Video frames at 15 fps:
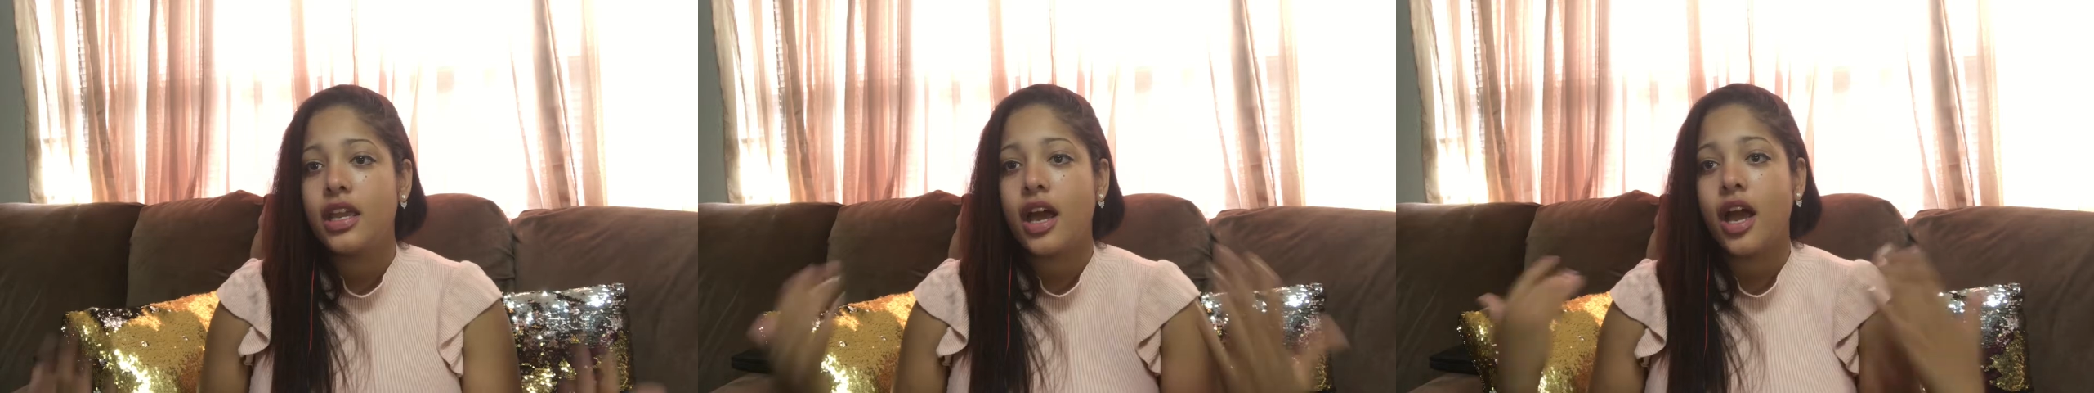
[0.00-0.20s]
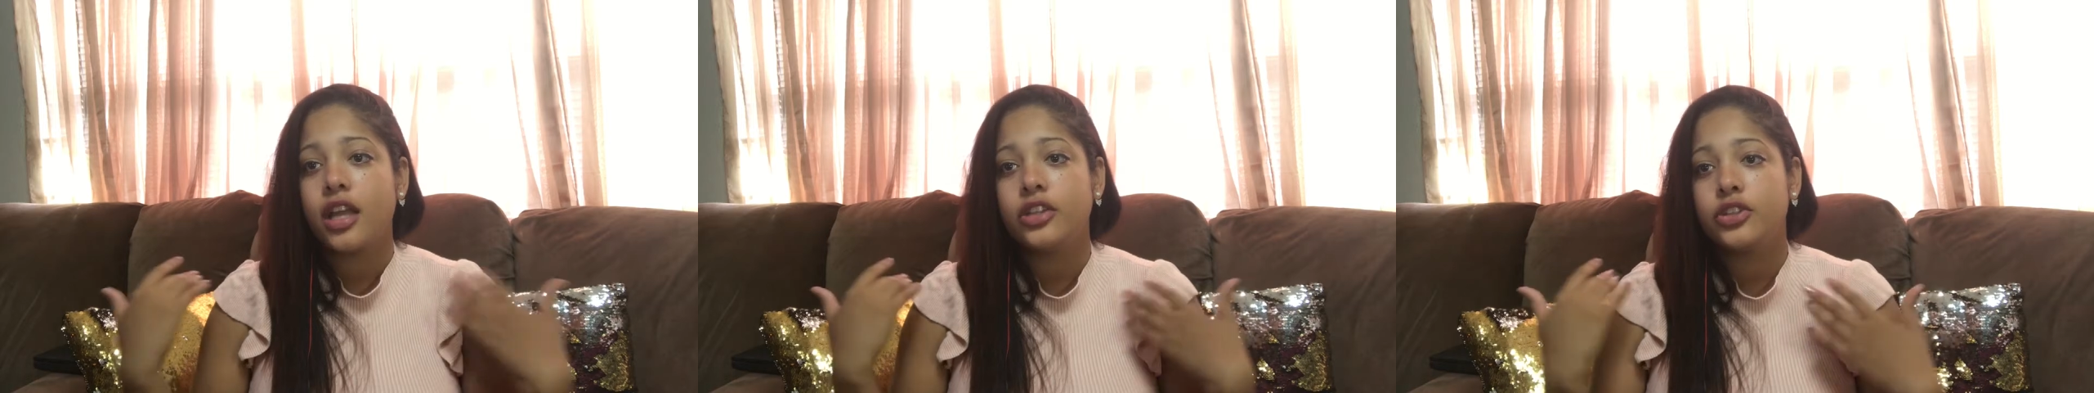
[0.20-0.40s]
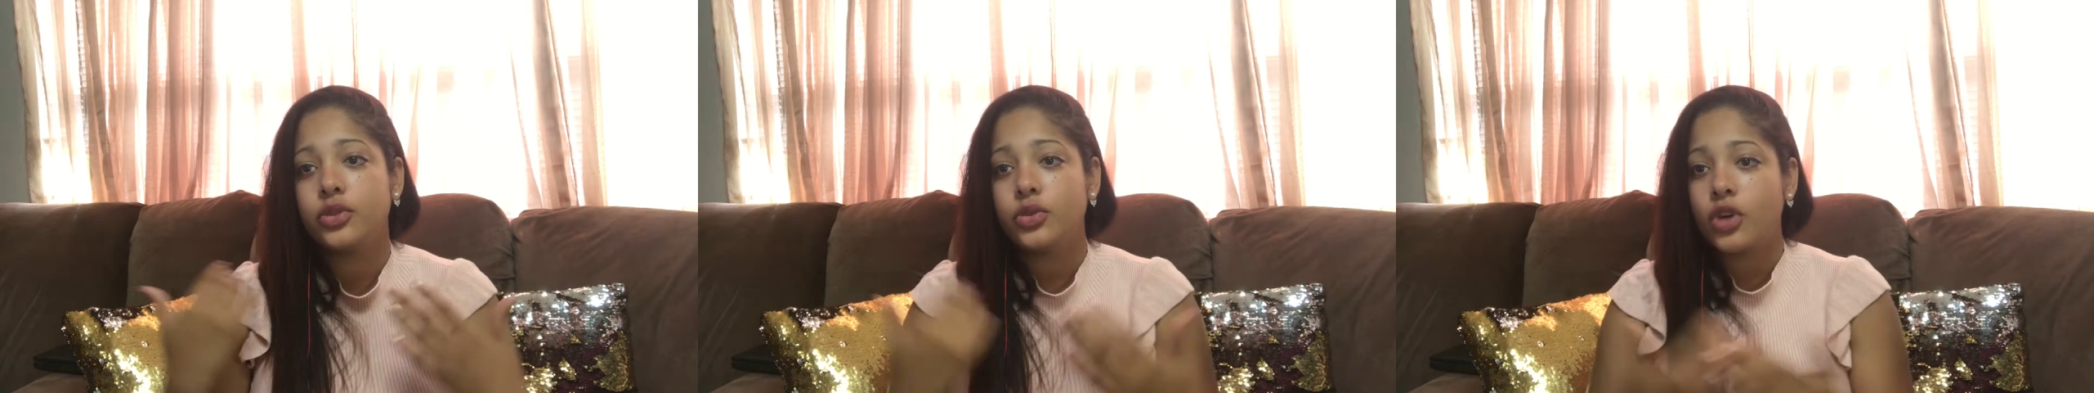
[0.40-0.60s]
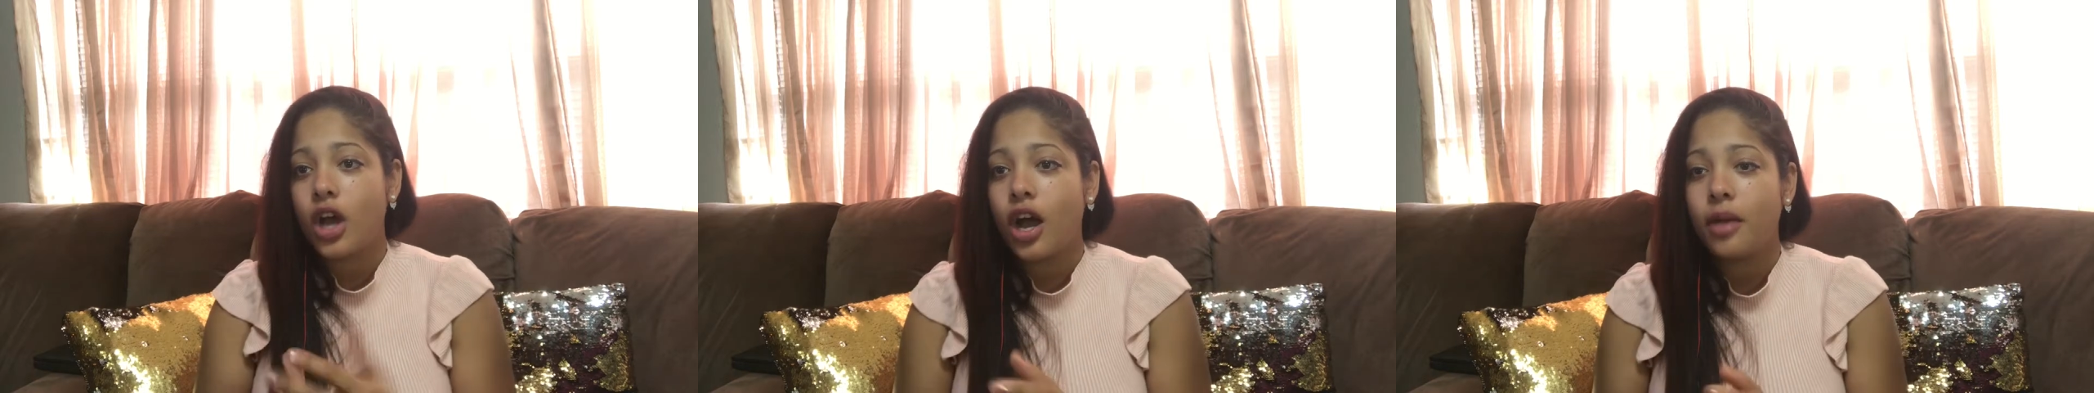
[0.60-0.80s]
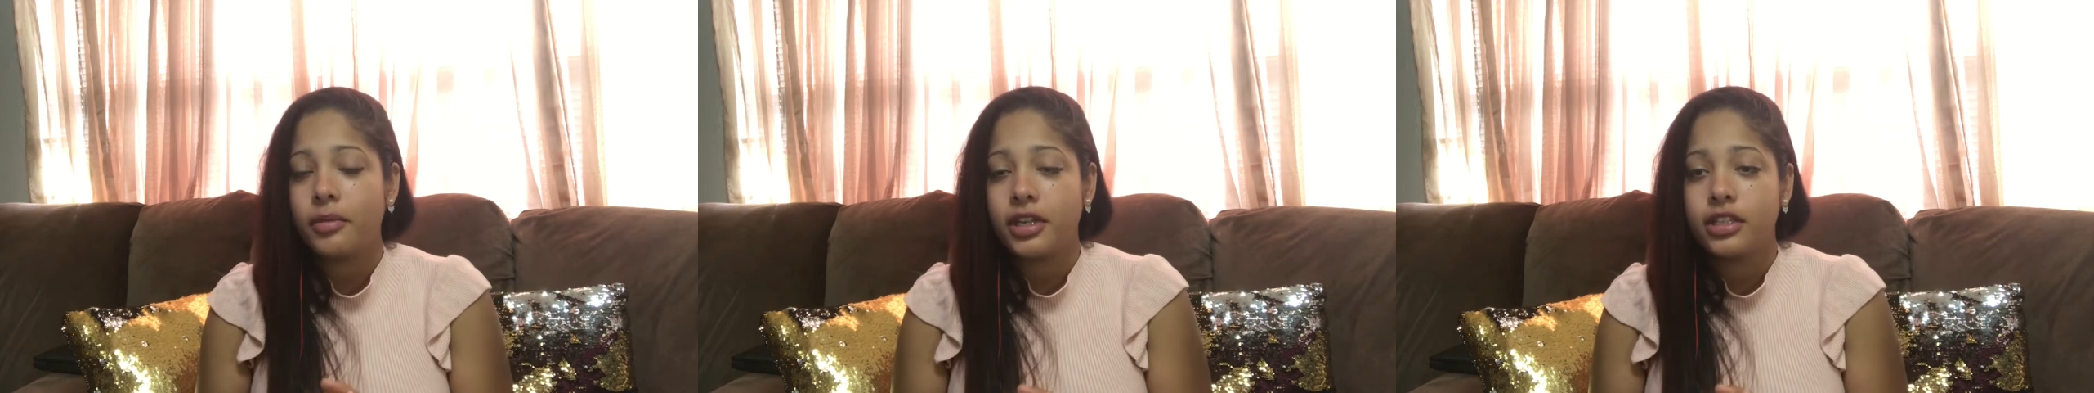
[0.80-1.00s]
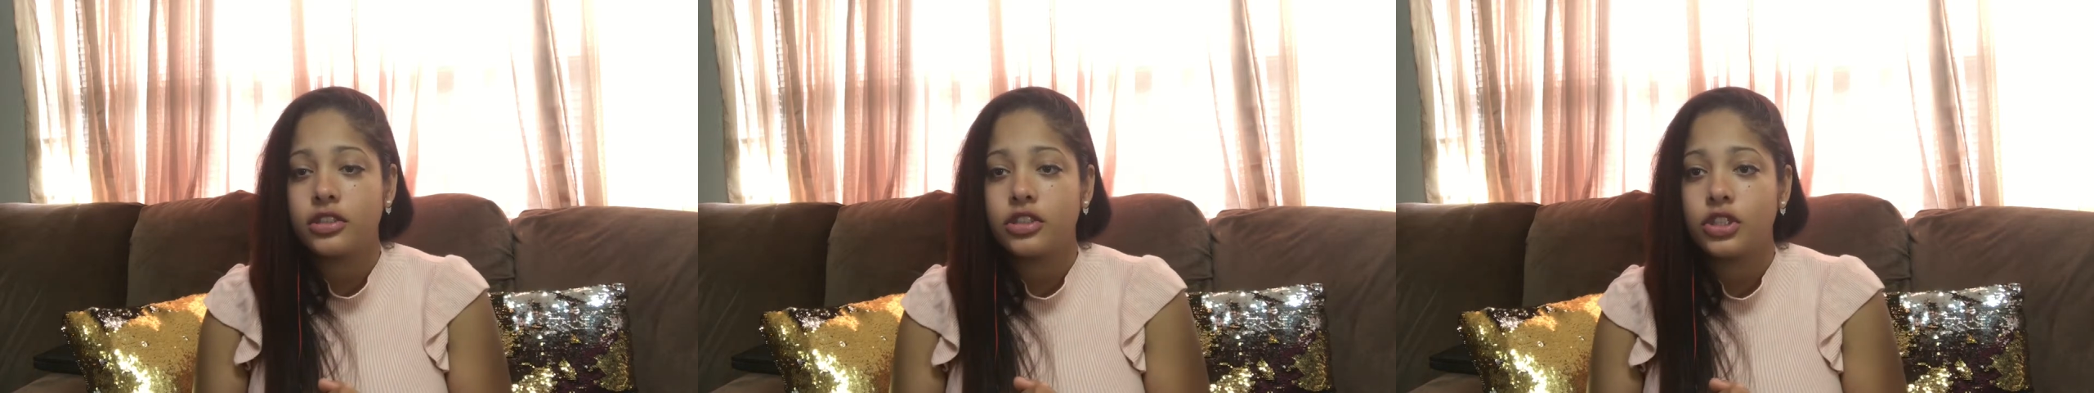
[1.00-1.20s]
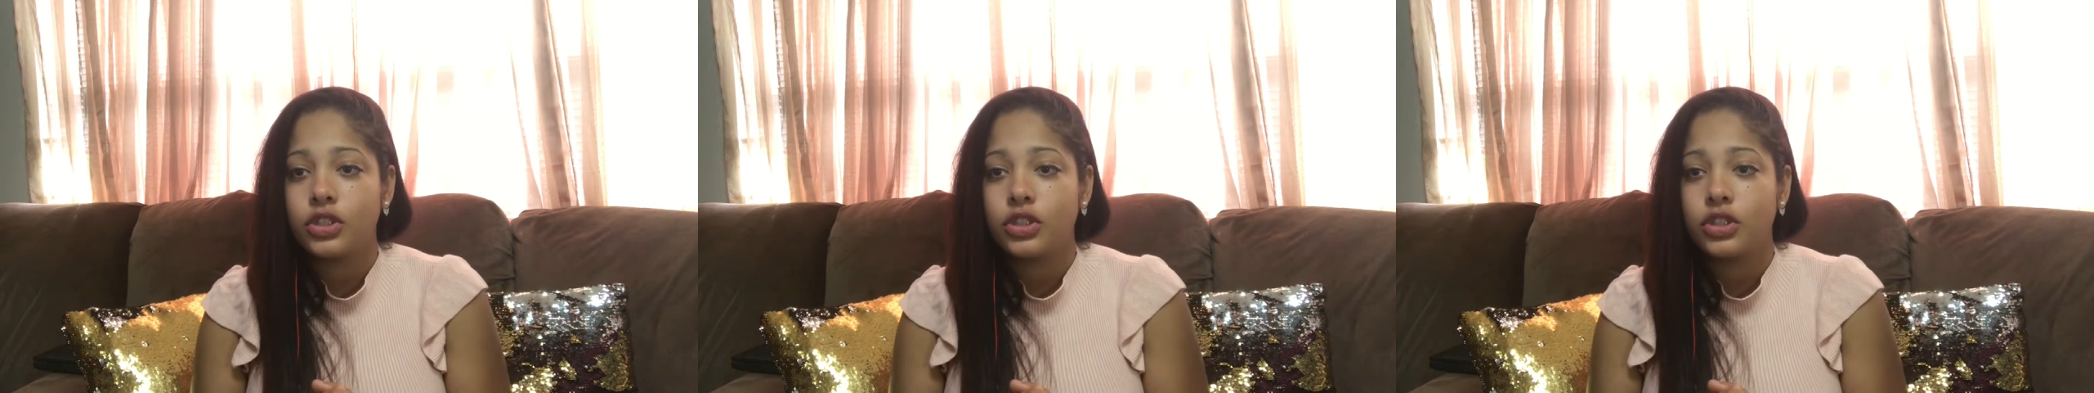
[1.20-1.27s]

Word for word: I do comment